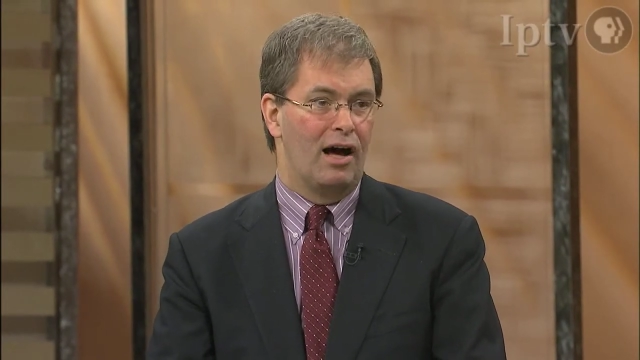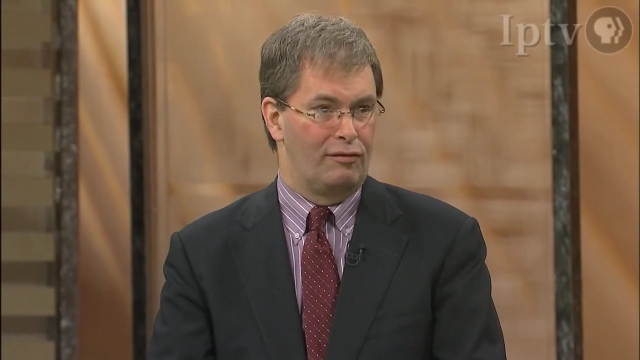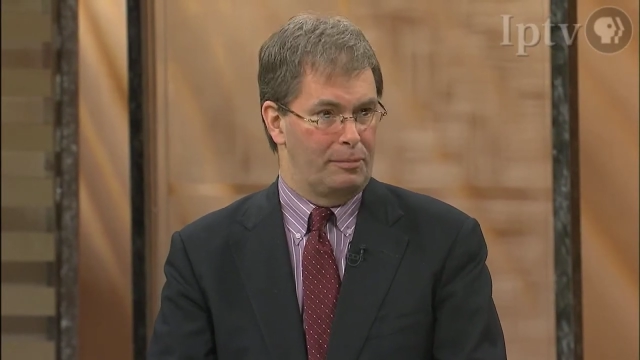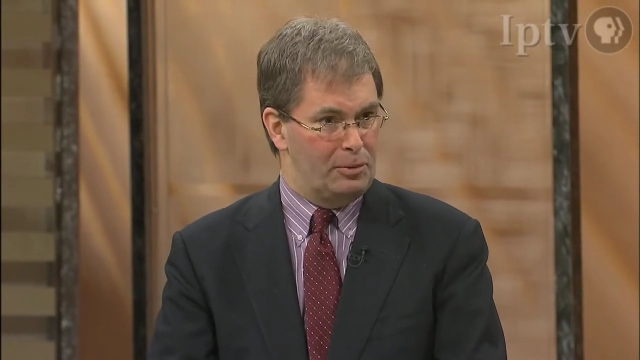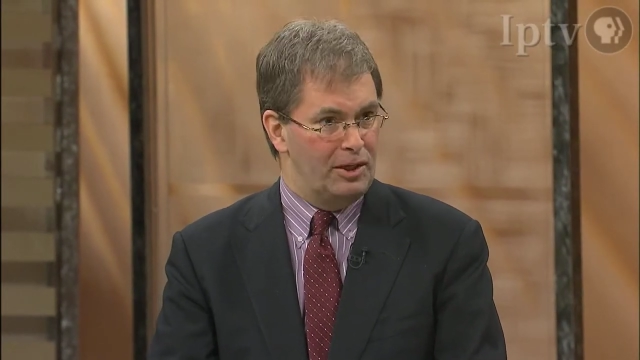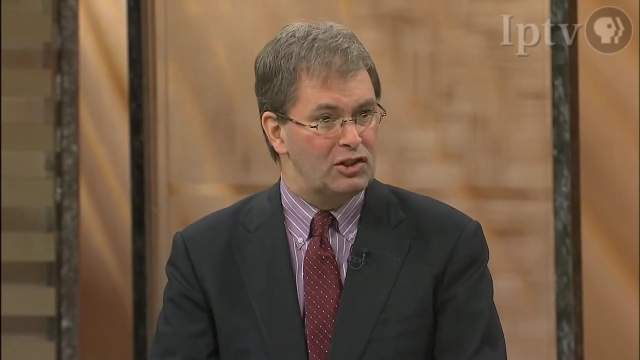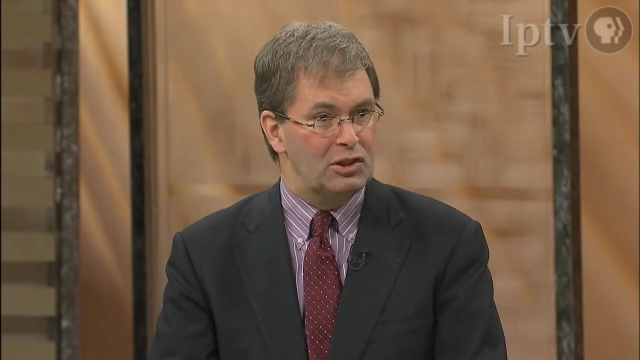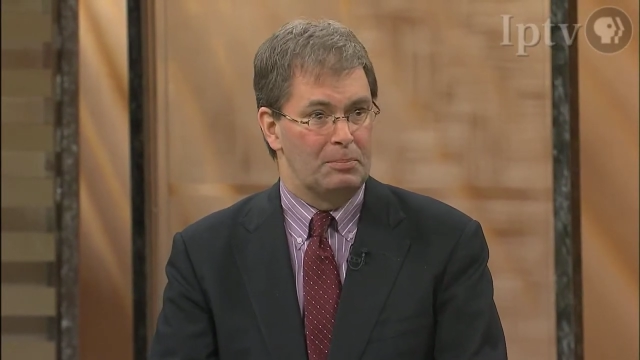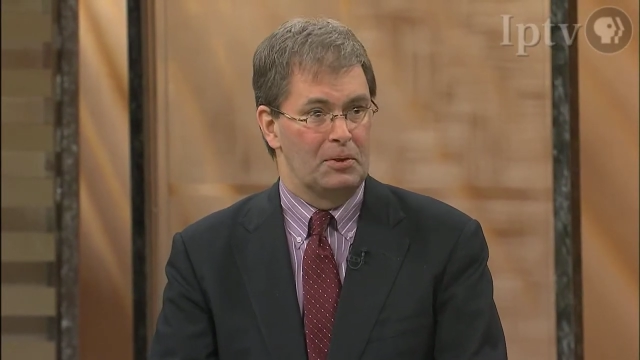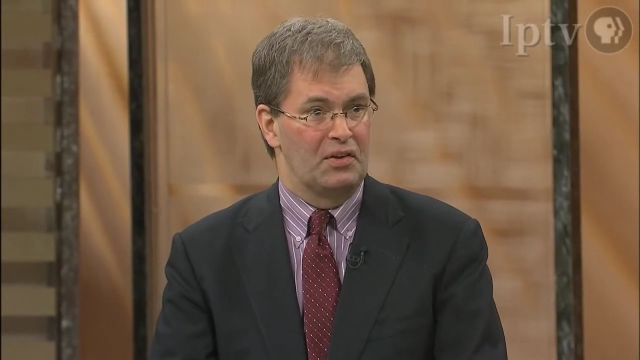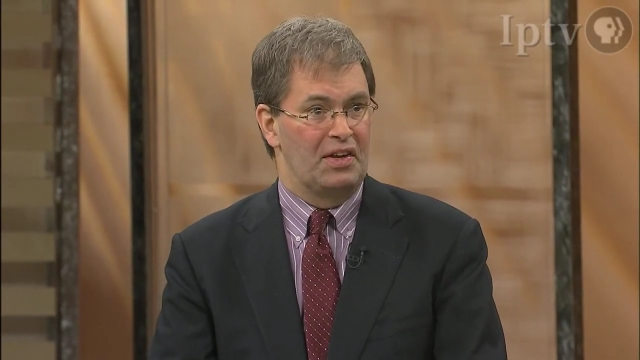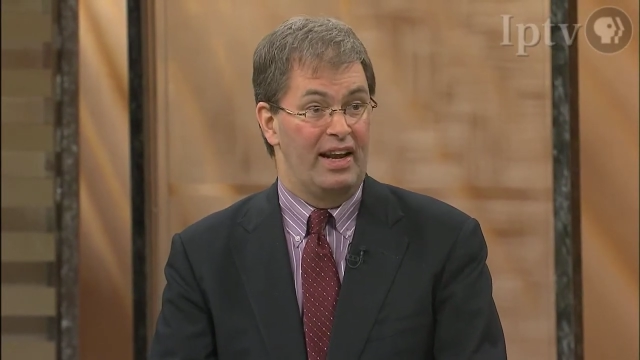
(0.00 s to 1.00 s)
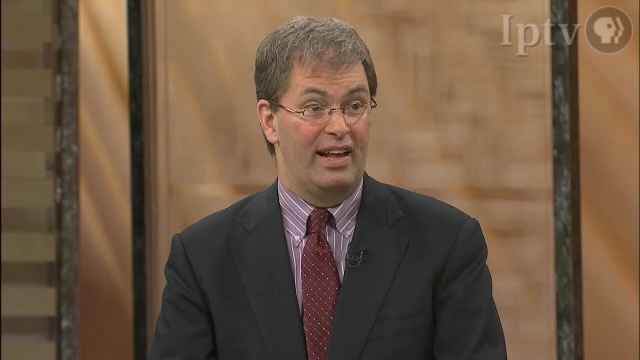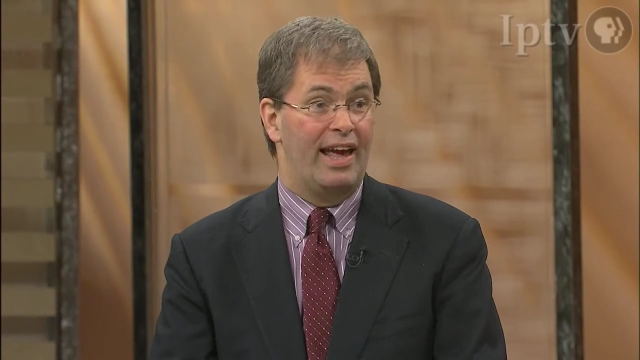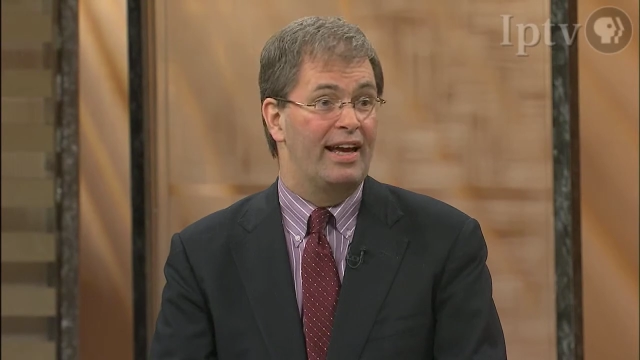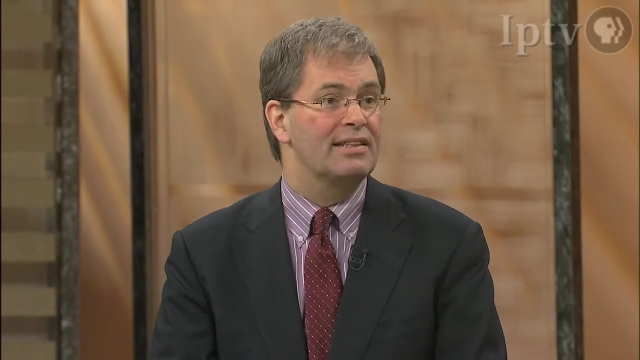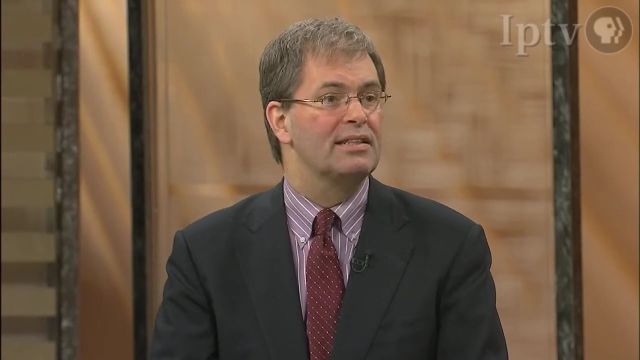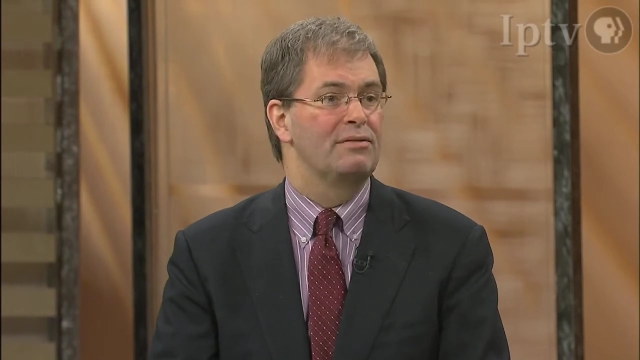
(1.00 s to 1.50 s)
of a principle in a
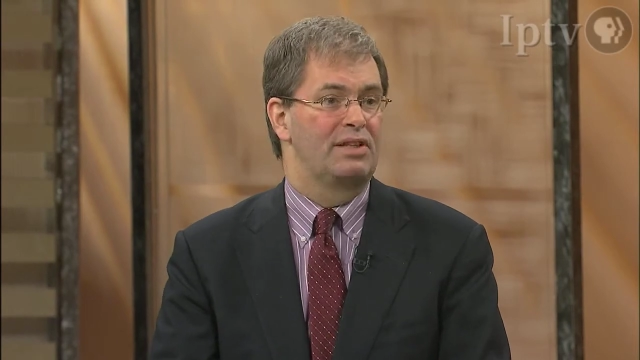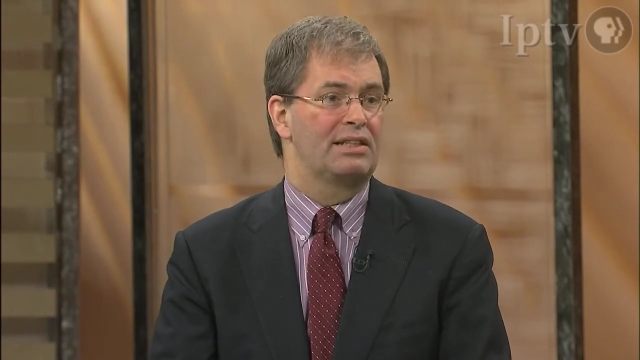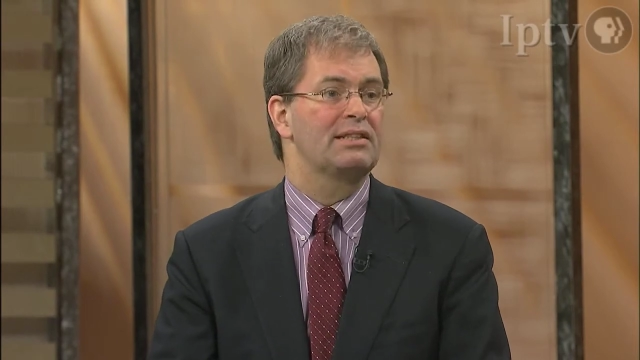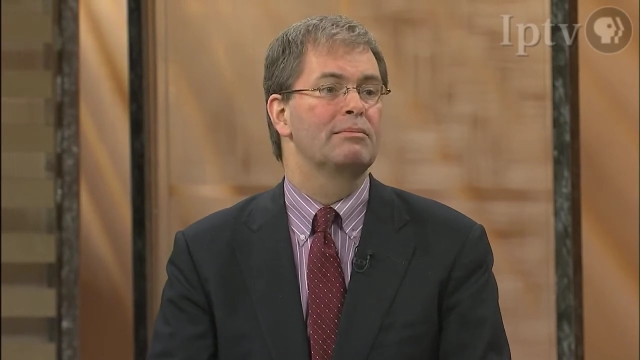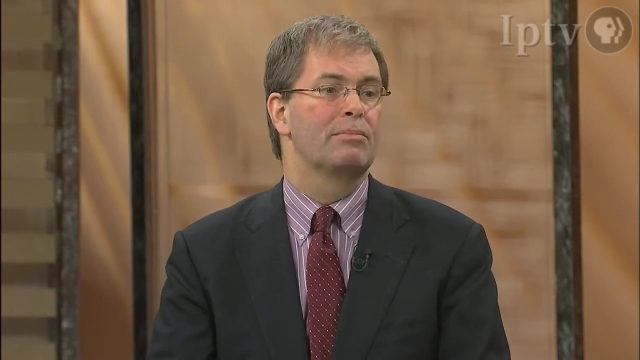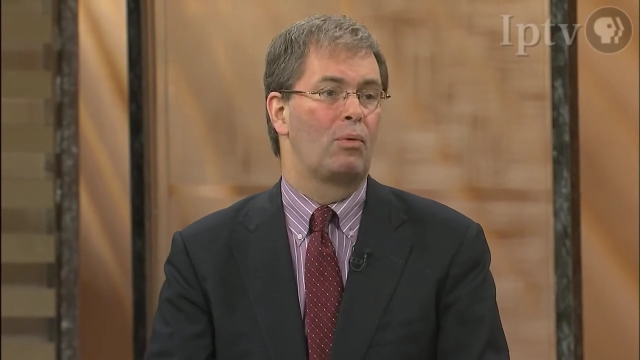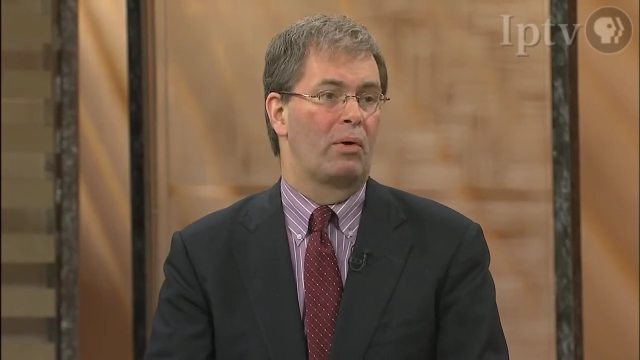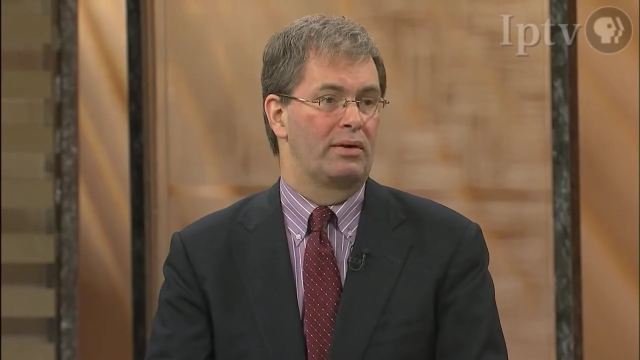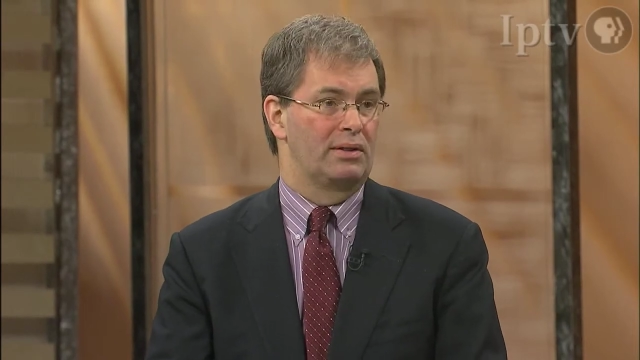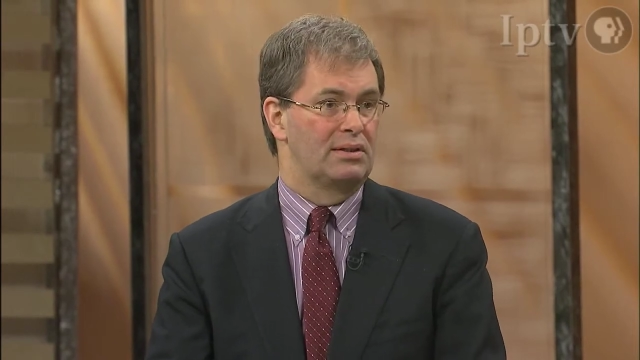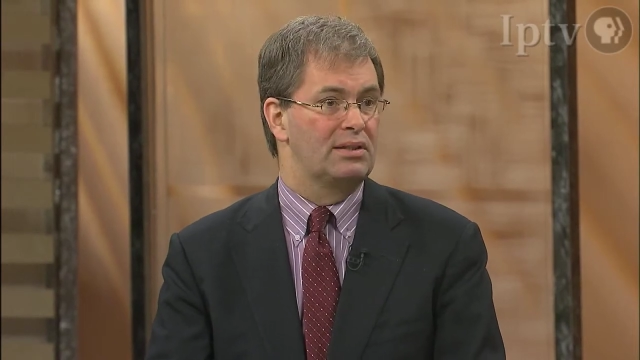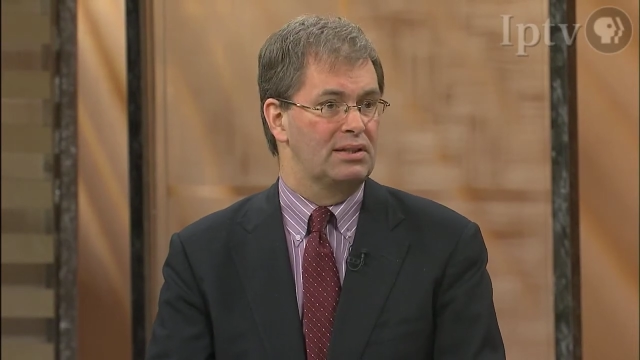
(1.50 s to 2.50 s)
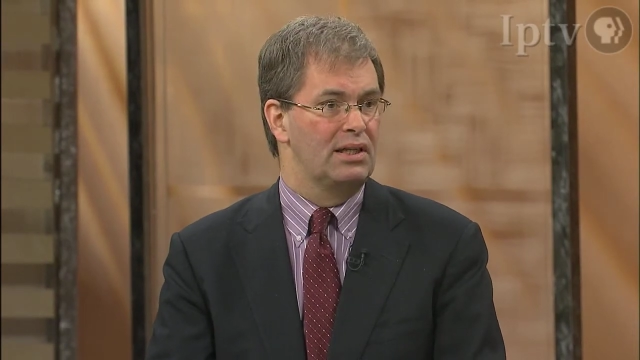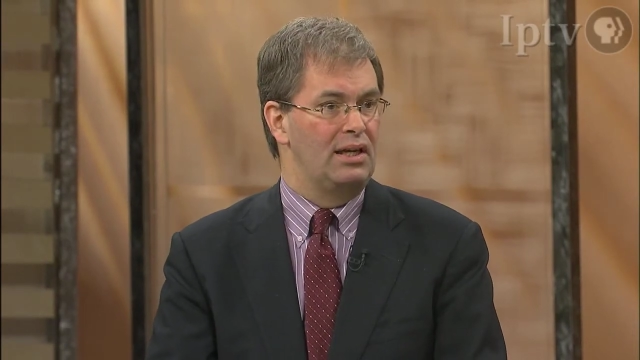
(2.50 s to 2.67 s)
case of this importance,